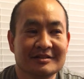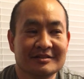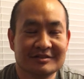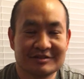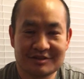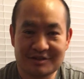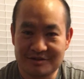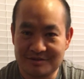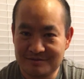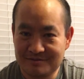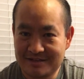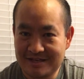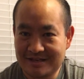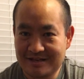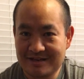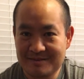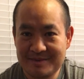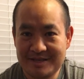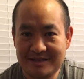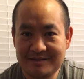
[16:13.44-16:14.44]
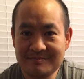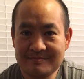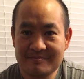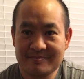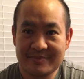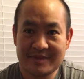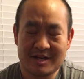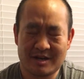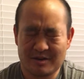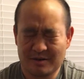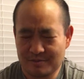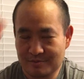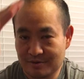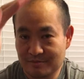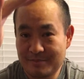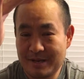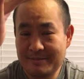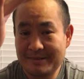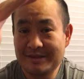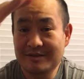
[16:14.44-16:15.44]
So they come in, or
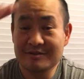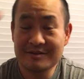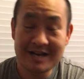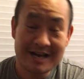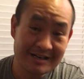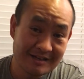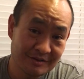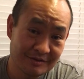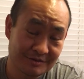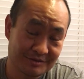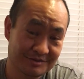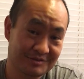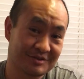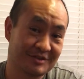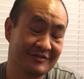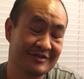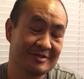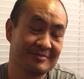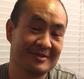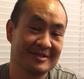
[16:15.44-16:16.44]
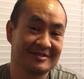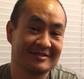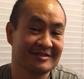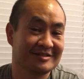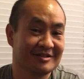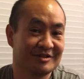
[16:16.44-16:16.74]
maybe they're not a local service business.